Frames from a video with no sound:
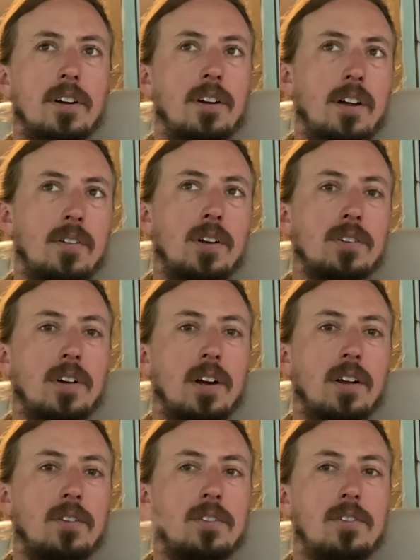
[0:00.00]
if you're
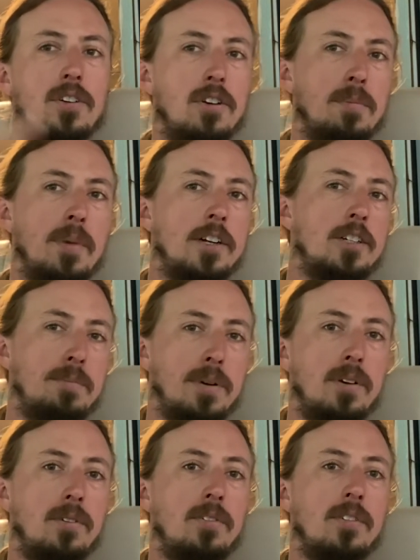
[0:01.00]
running too much
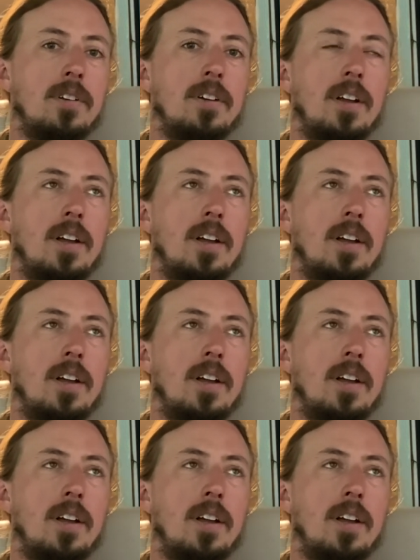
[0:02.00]
boost,